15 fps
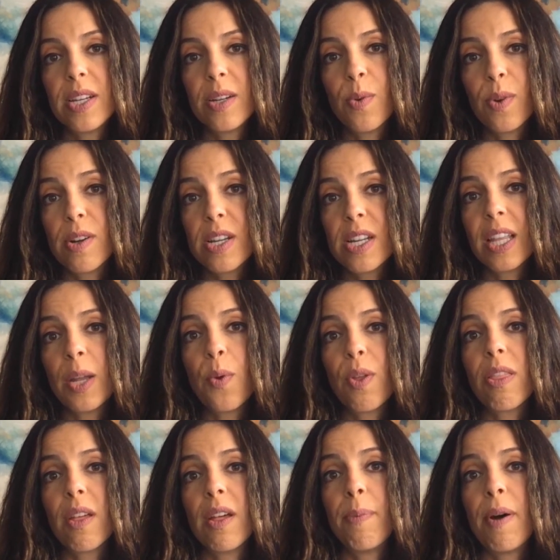we're dealing
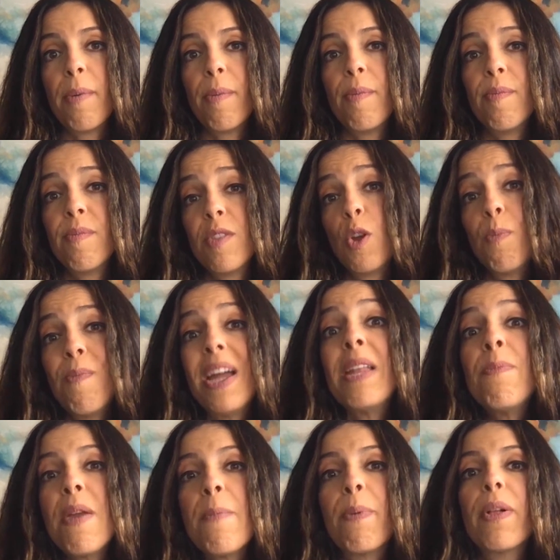with
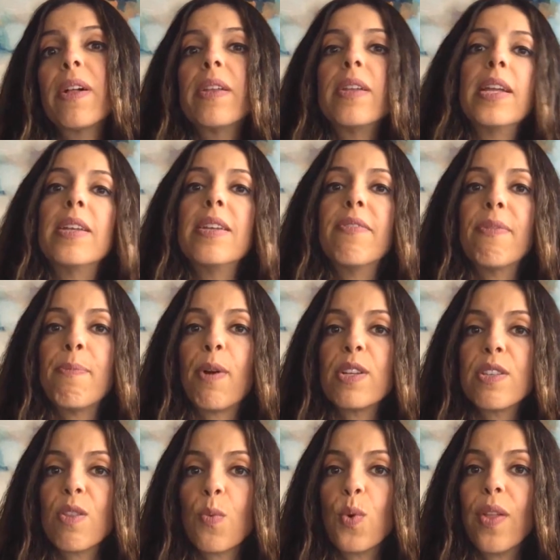many people in different
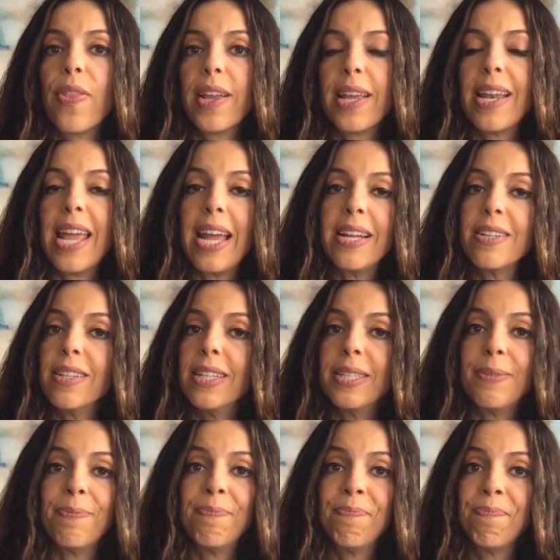parts of the world that can handle
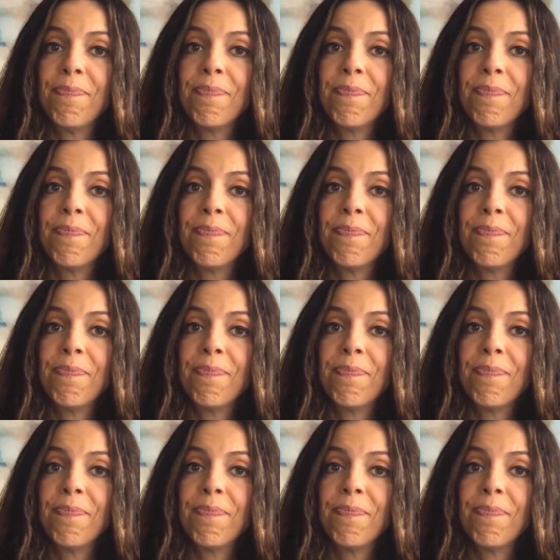it.